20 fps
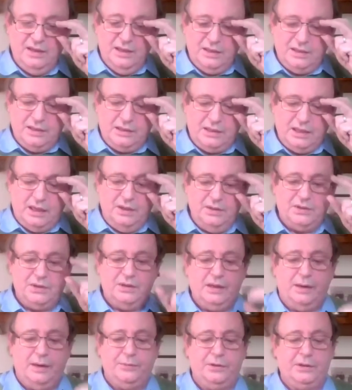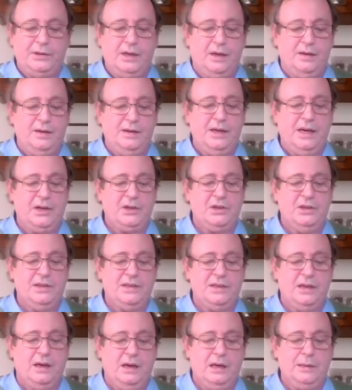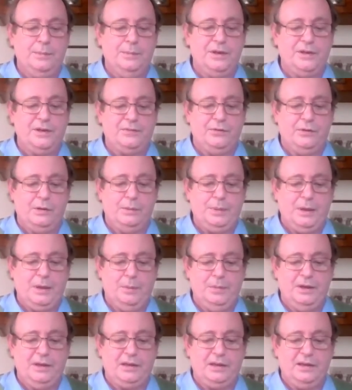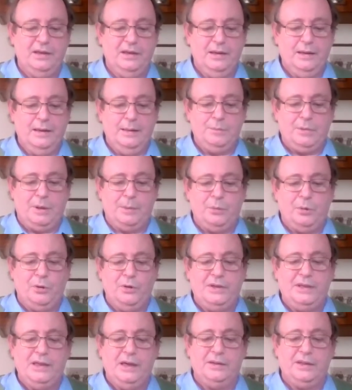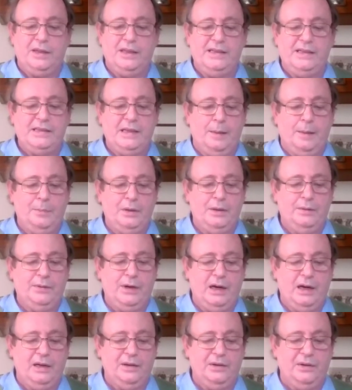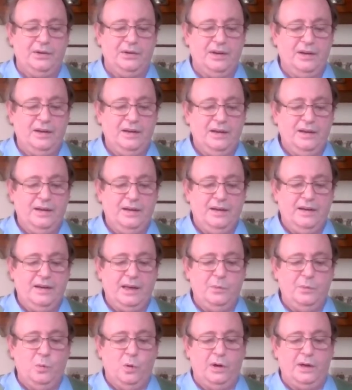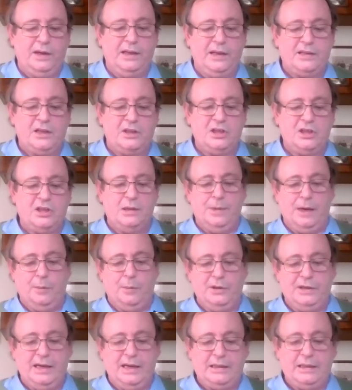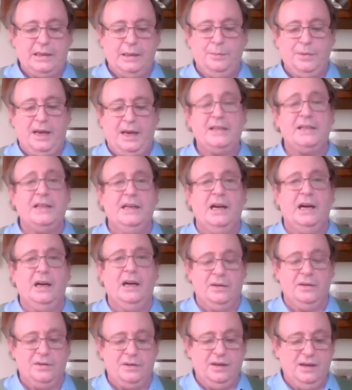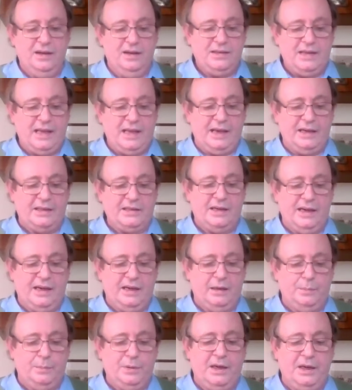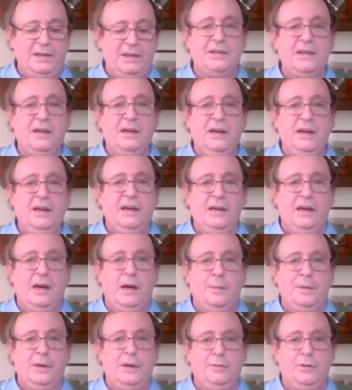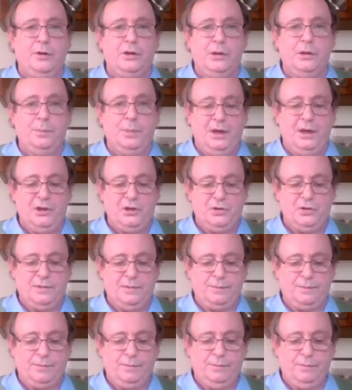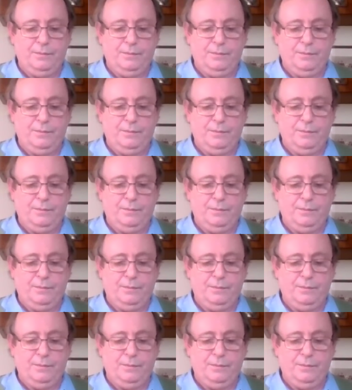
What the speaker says: to counter Afrikaner nationalist arguments for a republic by pointing out the example of Ireland and warning that such a demand would get them, as in Ireland, tanks and airplanes and an army of occupation.